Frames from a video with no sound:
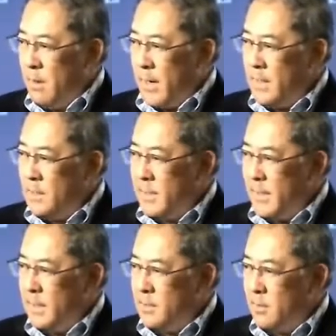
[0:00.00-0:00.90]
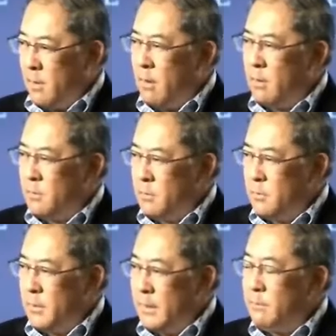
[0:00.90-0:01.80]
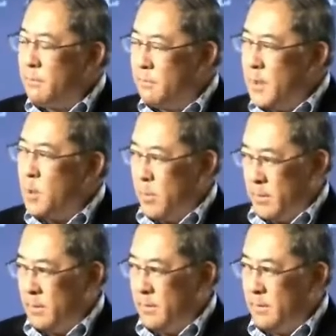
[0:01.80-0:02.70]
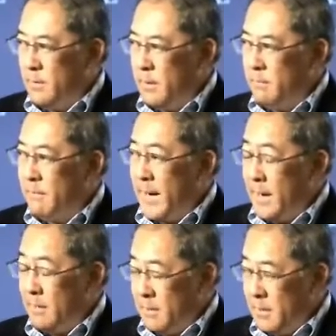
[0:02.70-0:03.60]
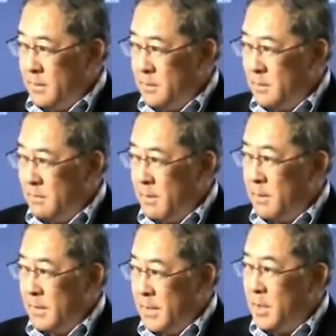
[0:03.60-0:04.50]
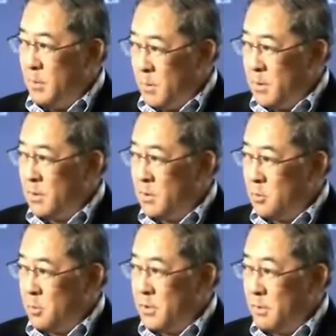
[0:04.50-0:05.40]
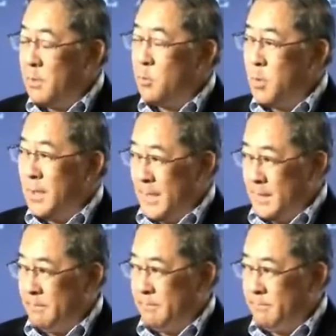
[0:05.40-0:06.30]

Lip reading: I say it's all too infrequent that faculties of our leading business schools have been willing